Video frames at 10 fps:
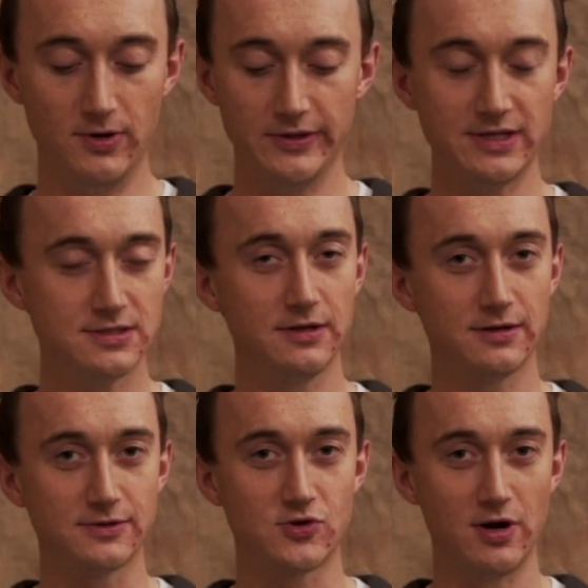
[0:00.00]
Well, that's a
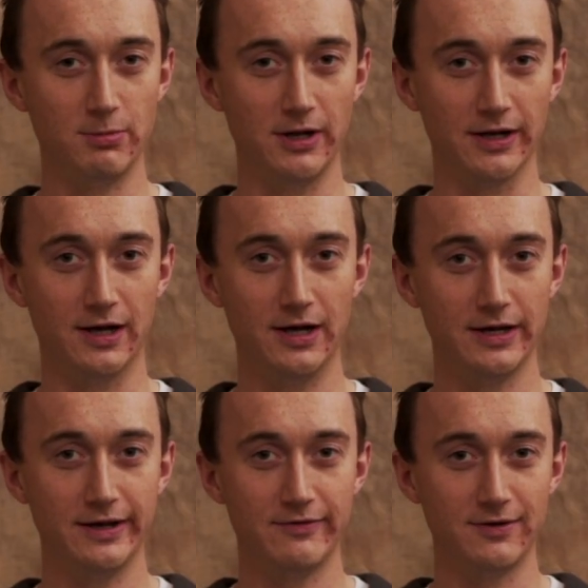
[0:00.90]
little troubling. I
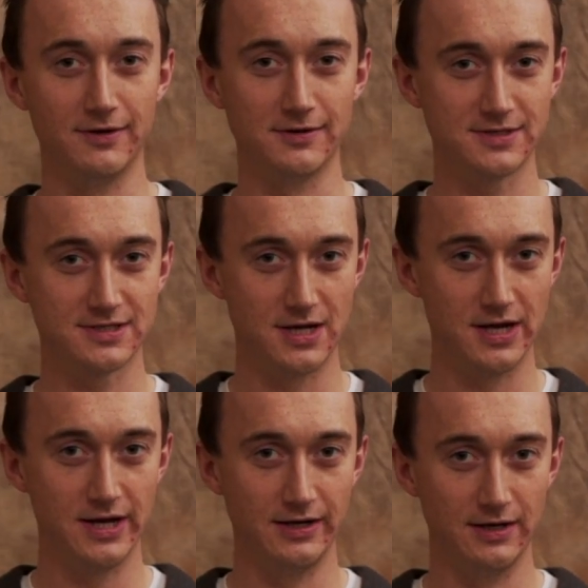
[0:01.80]
have a
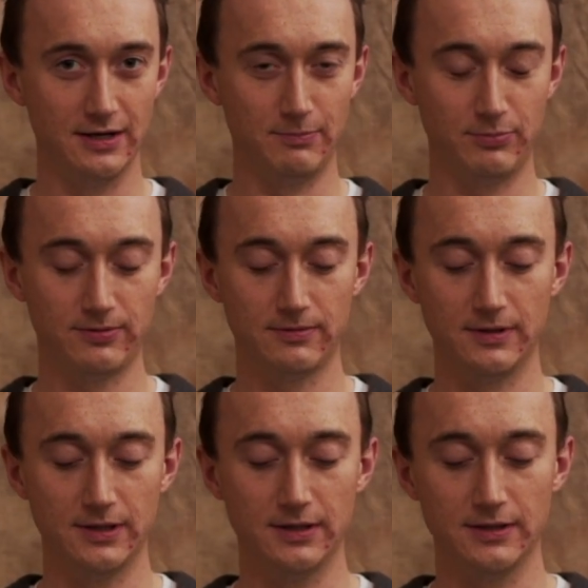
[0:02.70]
sign up
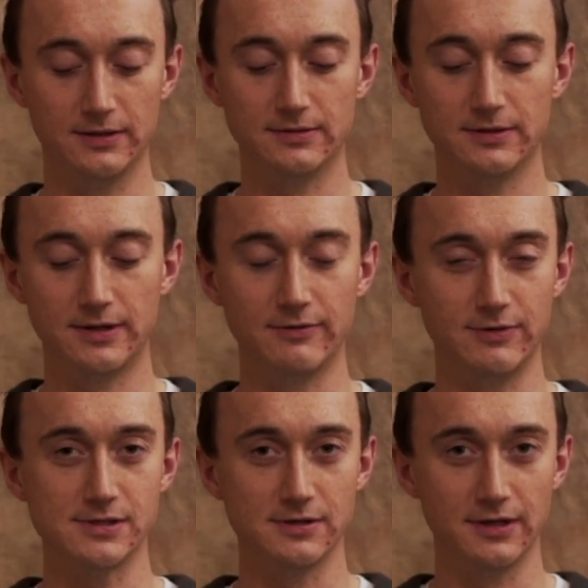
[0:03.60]
uh, that I
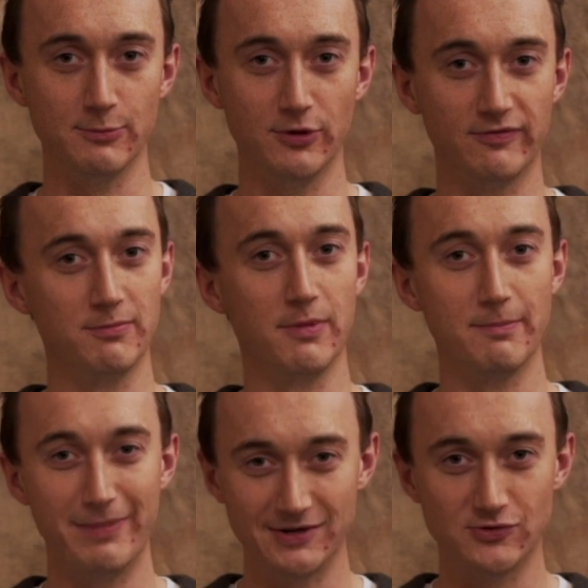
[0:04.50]
recently moved from my
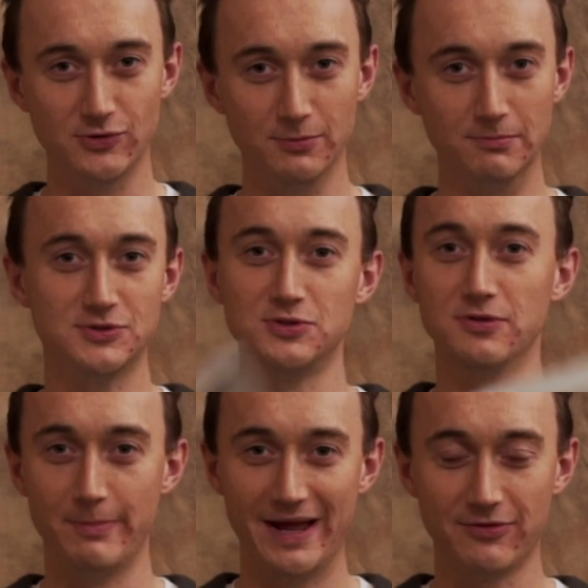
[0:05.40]
bedroom to
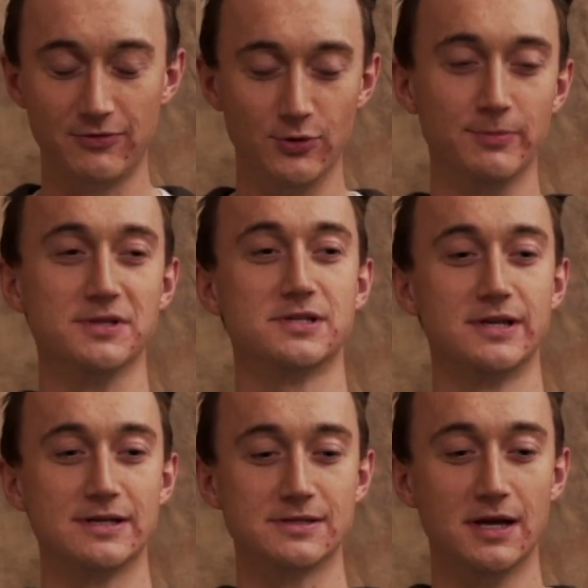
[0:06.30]
the bathroom that
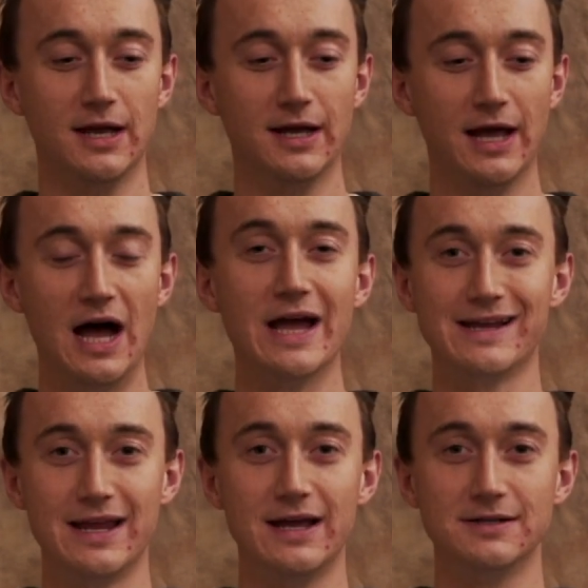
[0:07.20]
says, I
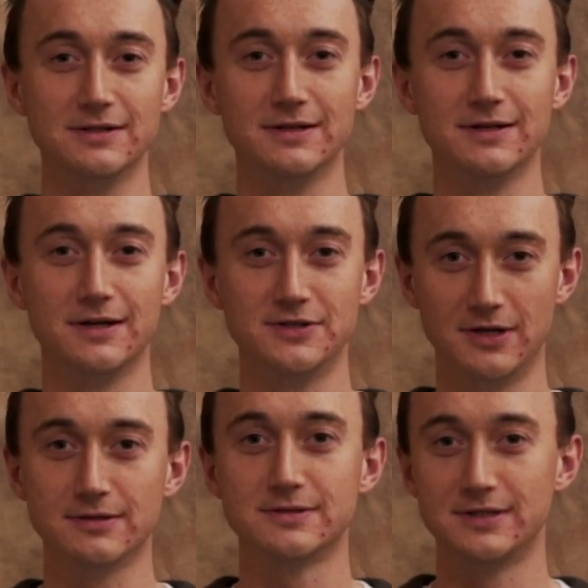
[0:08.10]
can't adult